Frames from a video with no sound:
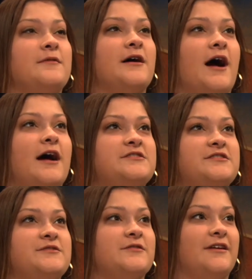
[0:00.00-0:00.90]
I
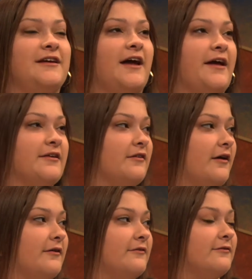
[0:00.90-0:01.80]
just really gained a
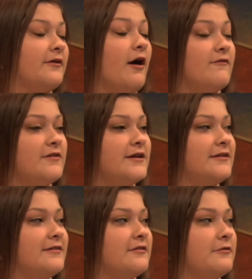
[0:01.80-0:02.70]
lot of
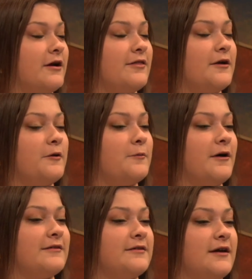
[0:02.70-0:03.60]
confidence throughout that whole
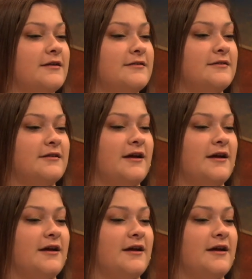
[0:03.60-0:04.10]
process.